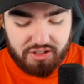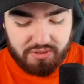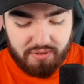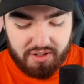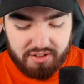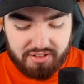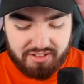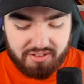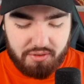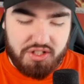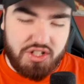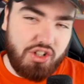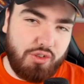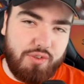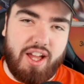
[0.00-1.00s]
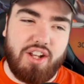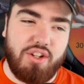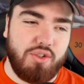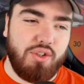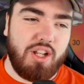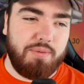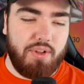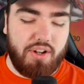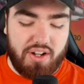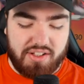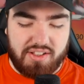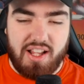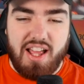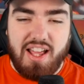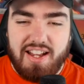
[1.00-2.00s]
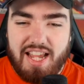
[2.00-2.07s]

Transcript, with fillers: Come on. Or she called me Andrew, let's be honest.